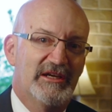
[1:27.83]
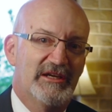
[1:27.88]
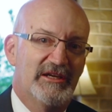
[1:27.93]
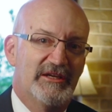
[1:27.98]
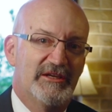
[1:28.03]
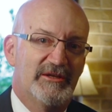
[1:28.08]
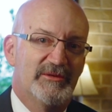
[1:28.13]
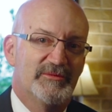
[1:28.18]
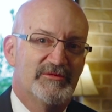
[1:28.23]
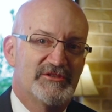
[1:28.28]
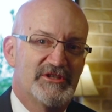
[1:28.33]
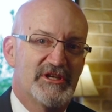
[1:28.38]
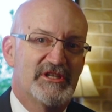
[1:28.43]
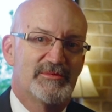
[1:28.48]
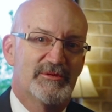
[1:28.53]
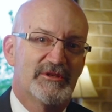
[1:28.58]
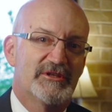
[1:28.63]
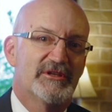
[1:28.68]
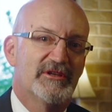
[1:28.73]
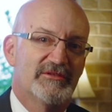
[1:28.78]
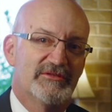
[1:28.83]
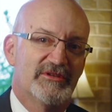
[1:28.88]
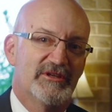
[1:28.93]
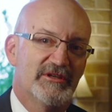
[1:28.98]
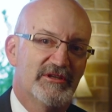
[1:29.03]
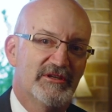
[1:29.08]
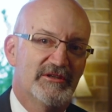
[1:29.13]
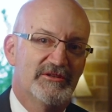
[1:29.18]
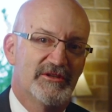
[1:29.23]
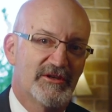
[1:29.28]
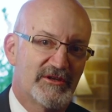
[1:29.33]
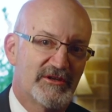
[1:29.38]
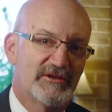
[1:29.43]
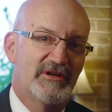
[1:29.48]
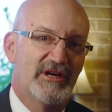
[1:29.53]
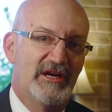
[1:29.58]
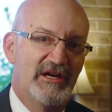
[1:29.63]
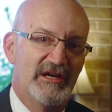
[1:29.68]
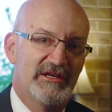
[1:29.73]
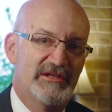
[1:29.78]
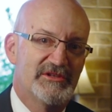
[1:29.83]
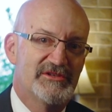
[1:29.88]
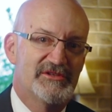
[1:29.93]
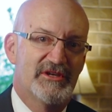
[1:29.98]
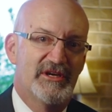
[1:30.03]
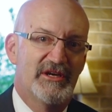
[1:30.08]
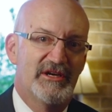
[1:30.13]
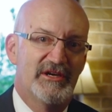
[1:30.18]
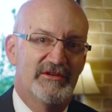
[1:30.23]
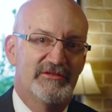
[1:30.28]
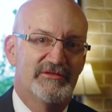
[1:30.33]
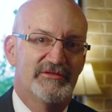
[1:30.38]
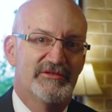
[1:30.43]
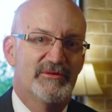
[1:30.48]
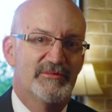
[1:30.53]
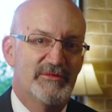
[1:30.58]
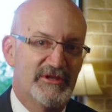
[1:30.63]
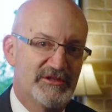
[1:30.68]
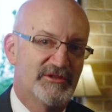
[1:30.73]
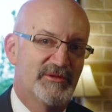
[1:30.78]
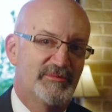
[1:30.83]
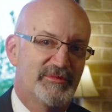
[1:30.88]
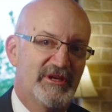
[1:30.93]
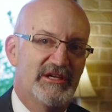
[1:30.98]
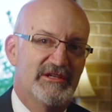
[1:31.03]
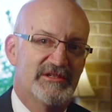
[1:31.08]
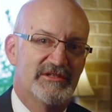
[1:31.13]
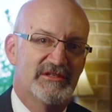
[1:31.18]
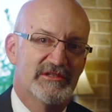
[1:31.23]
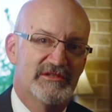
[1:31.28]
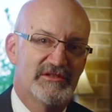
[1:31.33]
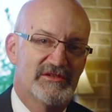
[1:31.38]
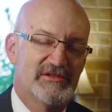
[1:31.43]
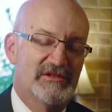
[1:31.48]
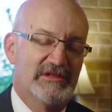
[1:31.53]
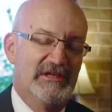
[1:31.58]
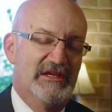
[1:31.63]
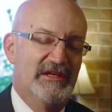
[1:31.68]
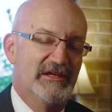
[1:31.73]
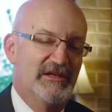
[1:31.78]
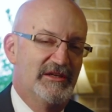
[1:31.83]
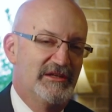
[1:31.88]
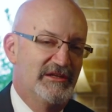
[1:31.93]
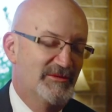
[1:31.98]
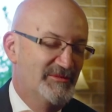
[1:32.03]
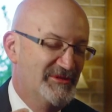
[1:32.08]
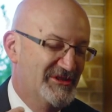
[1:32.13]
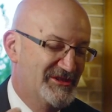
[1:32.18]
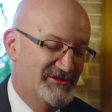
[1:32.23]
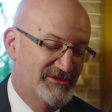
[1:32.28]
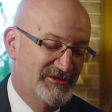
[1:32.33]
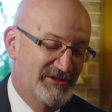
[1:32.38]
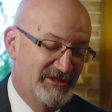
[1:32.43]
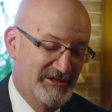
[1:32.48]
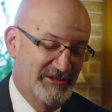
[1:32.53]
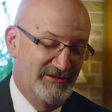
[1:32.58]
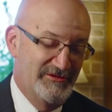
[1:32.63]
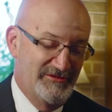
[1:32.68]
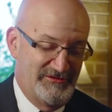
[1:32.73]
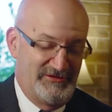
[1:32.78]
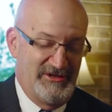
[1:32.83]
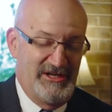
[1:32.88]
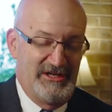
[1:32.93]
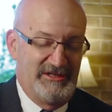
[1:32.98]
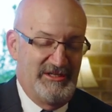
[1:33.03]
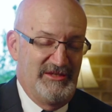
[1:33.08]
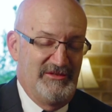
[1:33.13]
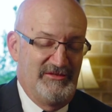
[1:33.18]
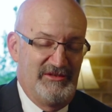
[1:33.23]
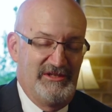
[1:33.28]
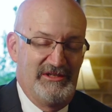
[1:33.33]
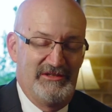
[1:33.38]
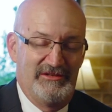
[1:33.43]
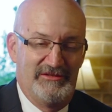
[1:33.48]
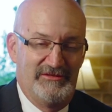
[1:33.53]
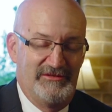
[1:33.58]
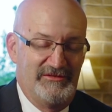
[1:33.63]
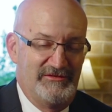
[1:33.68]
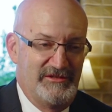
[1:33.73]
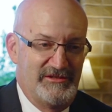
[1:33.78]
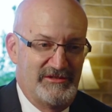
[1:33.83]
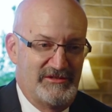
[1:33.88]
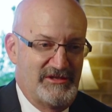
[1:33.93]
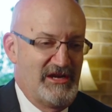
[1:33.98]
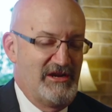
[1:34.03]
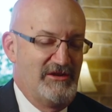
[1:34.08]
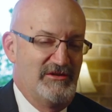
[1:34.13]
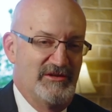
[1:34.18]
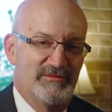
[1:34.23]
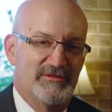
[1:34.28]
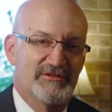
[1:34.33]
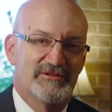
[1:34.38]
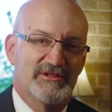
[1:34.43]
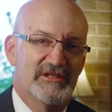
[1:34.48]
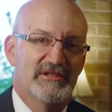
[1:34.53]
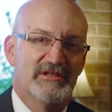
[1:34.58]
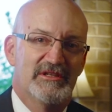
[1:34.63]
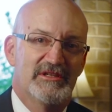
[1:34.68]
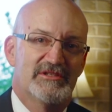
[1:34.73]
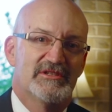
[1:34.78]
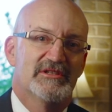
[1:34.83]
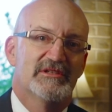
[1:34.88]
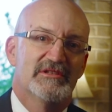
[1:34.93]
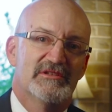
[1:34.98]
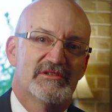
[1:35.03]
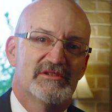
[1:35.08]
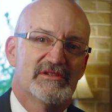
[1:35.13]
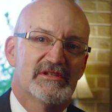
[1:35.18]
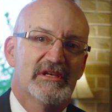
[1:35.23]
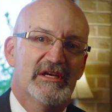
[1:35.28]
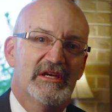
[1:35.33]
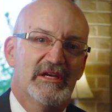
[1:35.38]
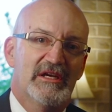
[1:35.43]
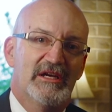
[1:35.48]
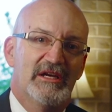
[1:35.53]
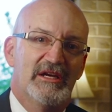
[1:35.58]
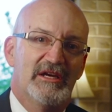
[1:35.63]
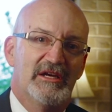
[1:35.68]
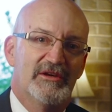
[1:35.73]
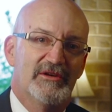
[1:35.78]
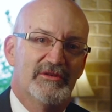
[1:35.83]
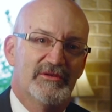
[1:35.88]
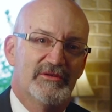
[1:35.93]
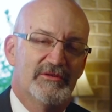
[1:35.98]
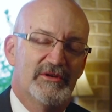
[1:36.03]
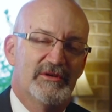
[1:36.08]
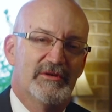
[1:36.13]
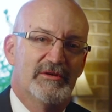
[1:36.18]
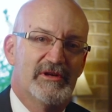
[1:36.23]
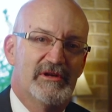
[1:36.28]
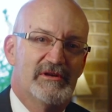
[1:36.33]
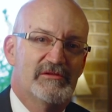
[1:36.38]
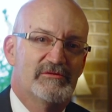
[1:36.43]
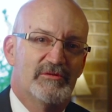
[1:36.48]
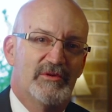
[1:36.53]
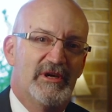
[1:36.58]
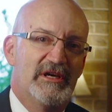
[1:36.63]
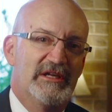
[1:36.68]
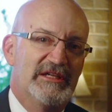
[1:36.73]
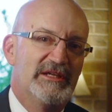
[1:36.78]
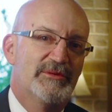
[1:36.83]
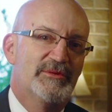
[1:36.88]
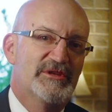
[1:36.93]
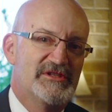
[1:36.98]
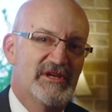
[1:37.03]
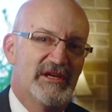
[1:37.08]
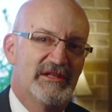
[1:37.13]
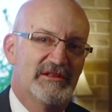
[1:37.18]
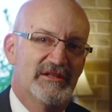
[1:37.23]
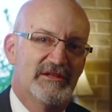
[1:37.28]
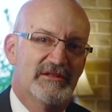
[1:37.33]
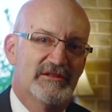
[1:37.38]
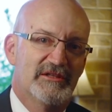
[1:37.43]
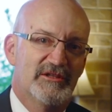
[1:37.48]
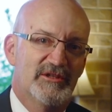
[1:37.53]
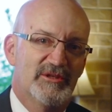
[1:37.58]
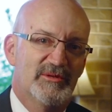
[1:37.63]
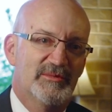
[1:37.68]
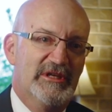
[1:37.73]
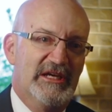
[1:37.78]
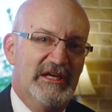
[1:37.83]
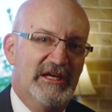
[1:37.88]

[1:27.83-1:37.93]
Um, Shakespeare could have heard the cries of the mental patients you know, being treated, frankly, in terrible conditions uh, while he was at the Globe.